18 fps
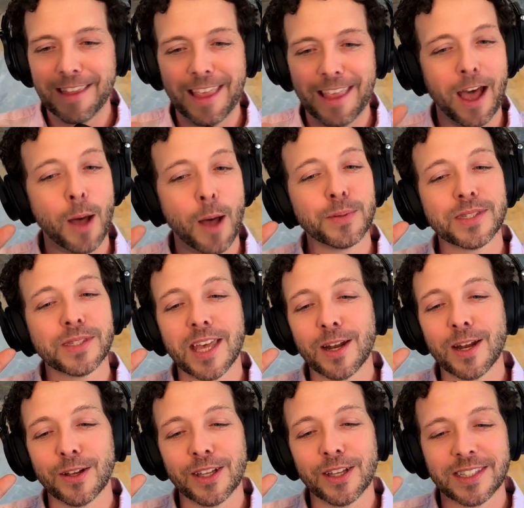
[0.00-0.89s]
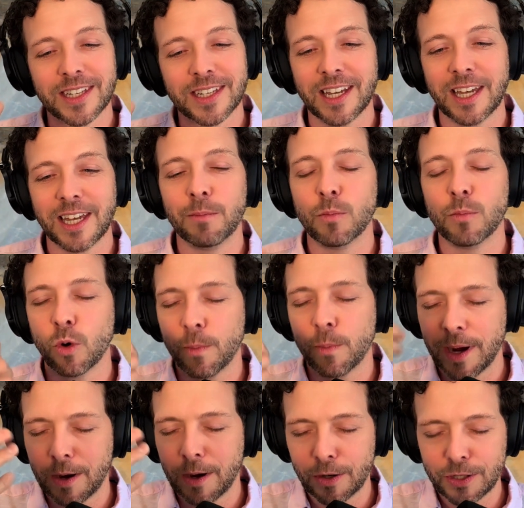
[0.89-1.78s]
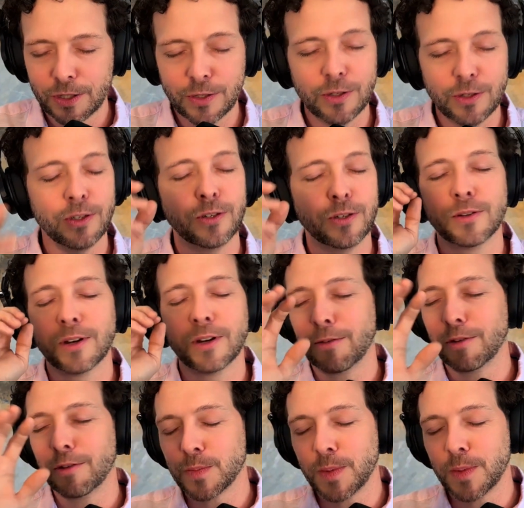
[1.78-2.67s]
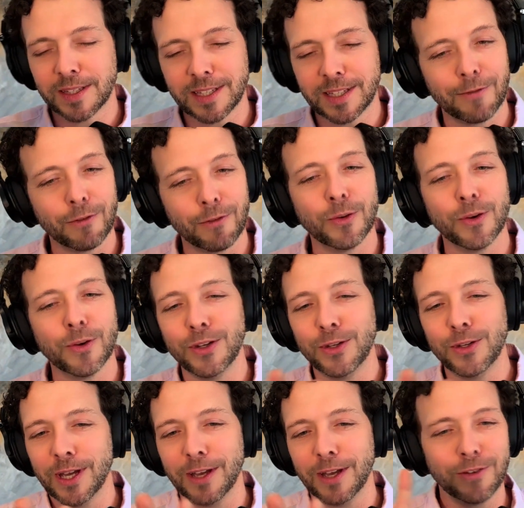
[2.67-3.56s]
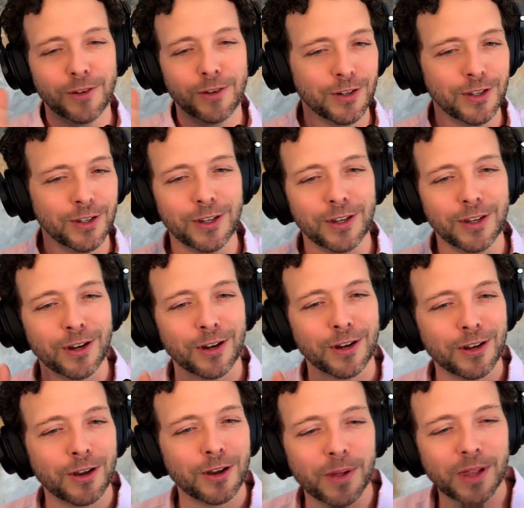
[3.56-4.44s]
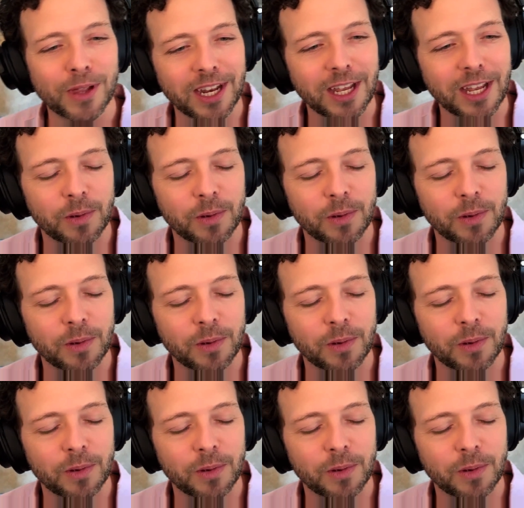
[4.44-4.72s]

upset all the time, more power to you. I respect everyone. You have your ability,